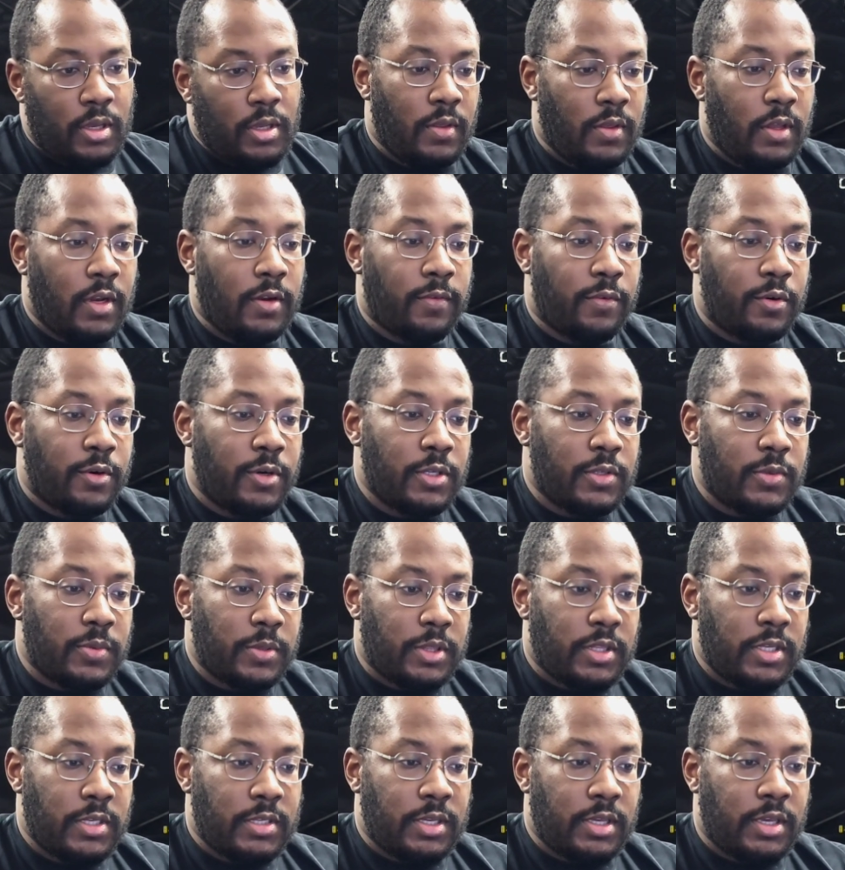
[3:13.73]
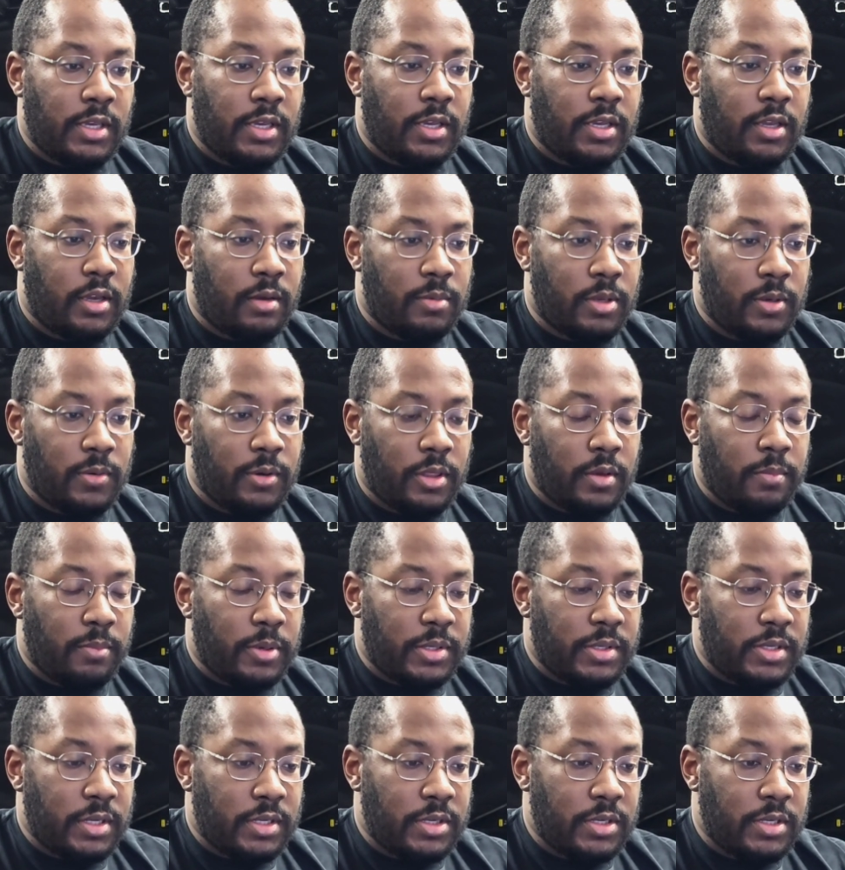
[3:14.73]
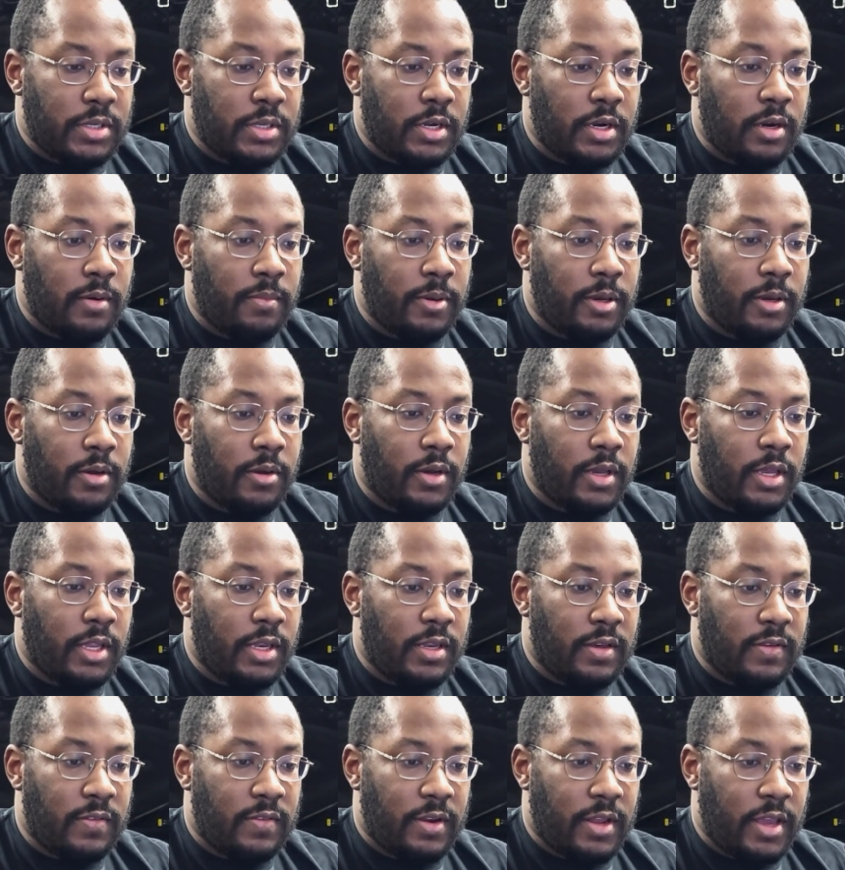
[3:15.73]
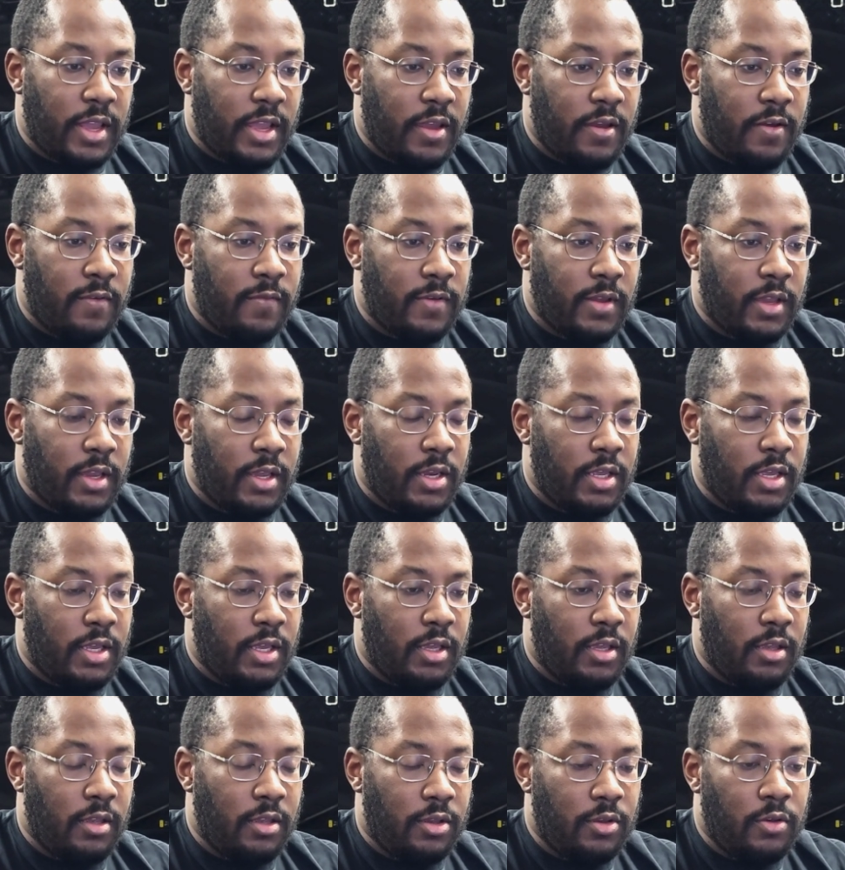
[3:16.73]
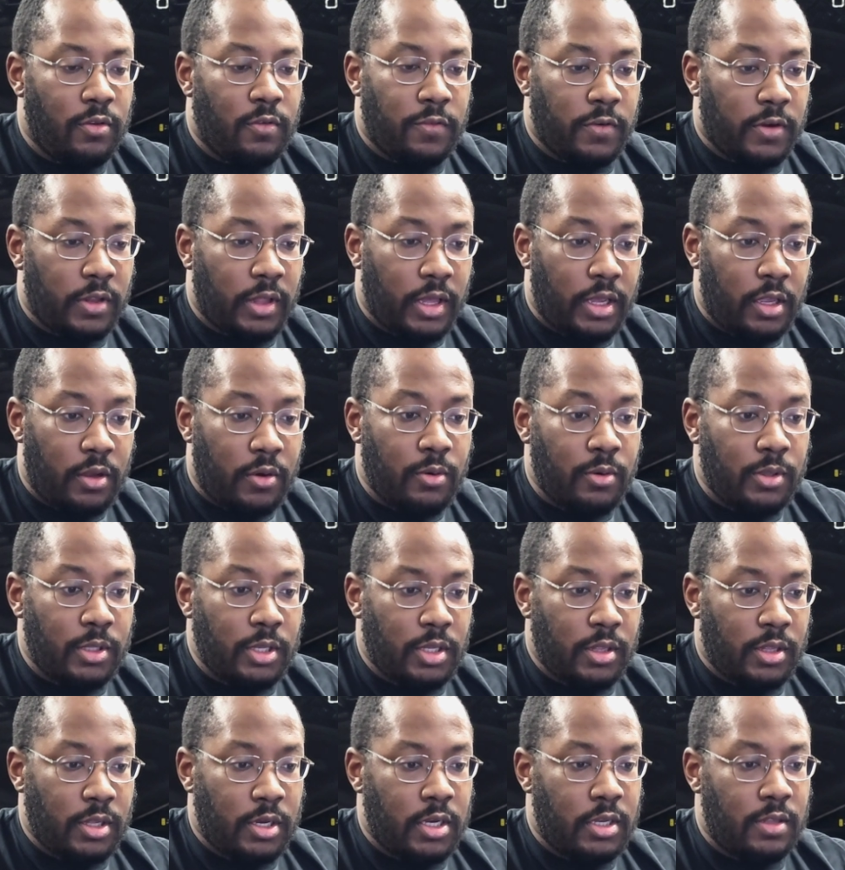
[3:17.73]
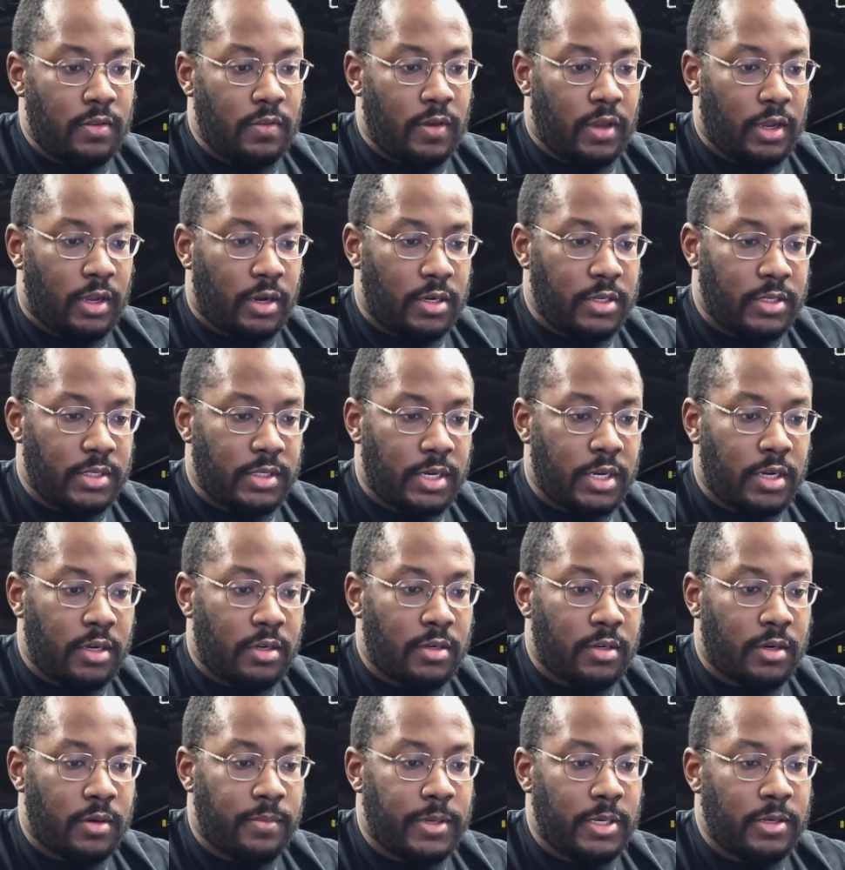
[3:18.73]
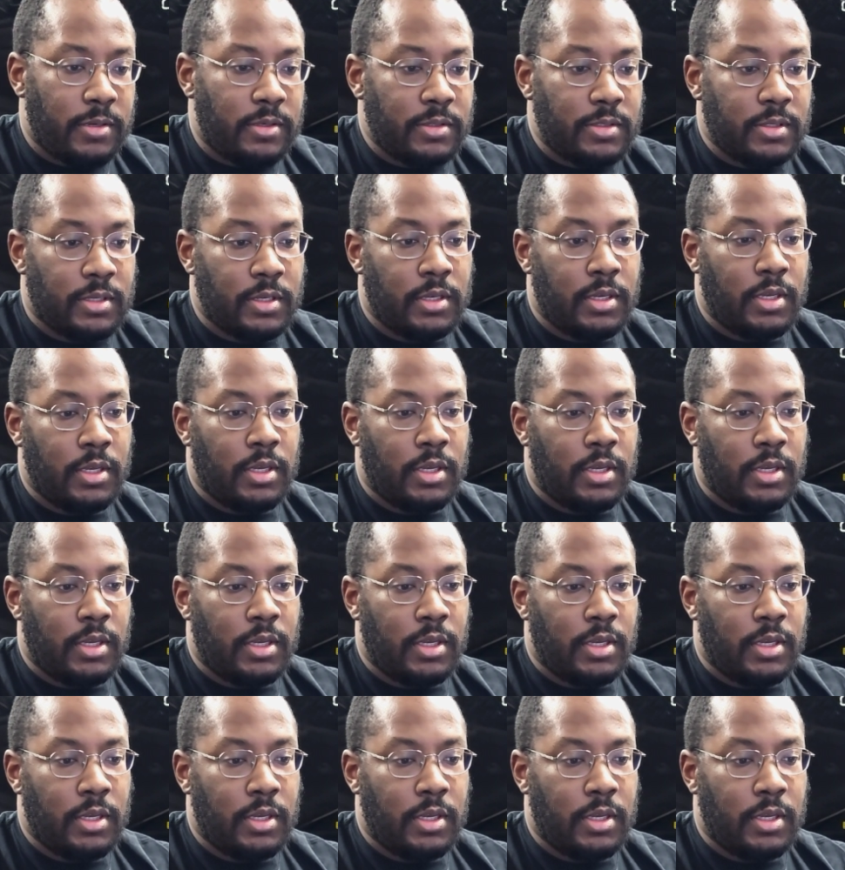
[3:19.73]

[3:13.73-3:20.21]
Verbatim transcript: Then, of course, with this kit coming with a precision turbo, it doesn't have any use for like coolant lines like our stock turbos.